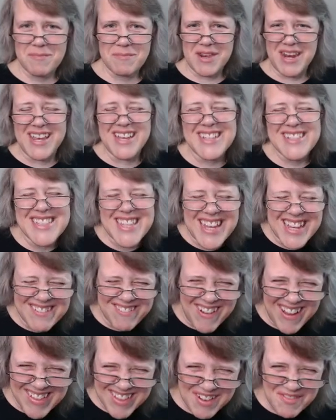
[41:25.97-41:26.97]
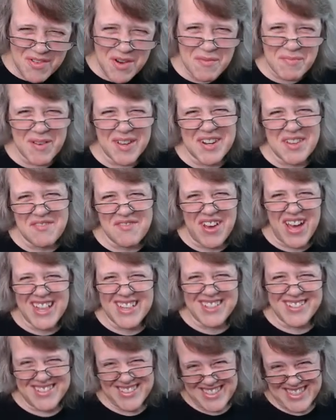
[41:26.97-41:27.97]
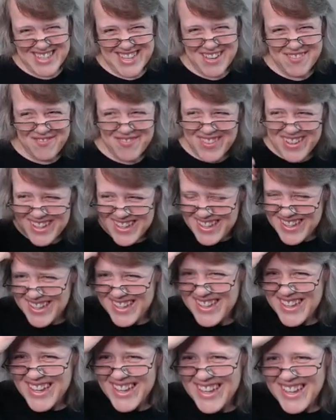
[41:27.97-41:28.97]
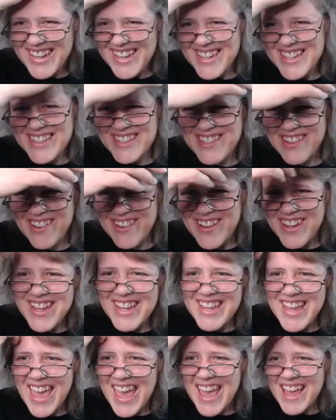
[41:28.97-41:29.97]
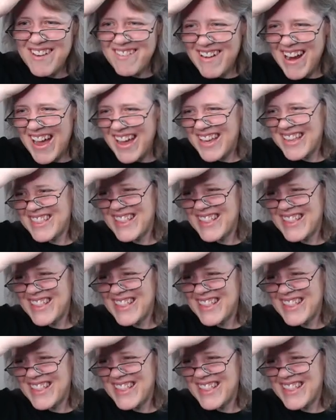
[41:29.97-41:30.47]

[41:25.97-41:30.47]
minutes while everybody follows them. So, yay, Orion.